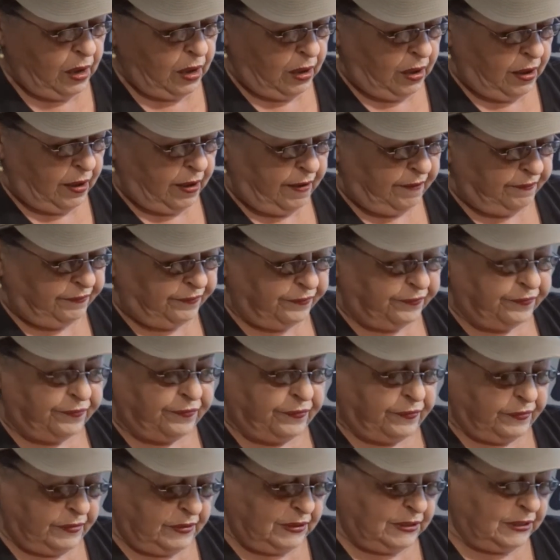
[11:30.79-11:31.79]
of
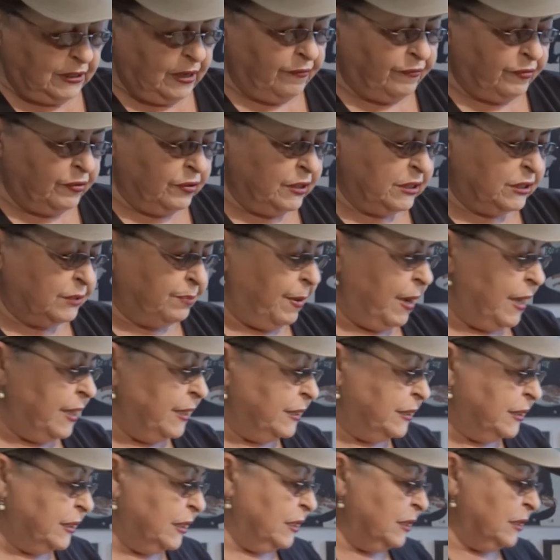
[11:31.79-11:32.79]
several
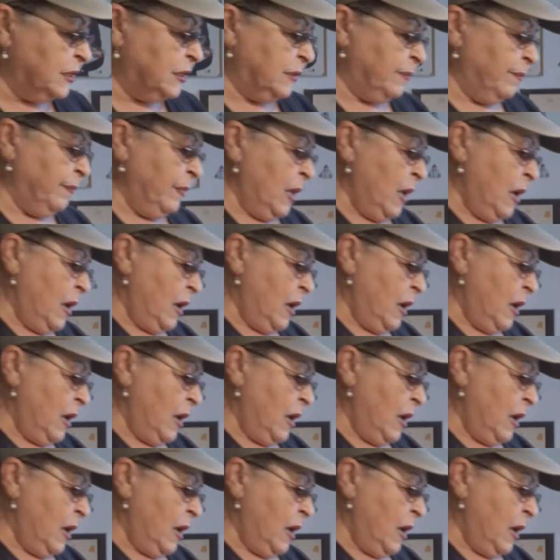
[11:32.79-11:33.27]
spices,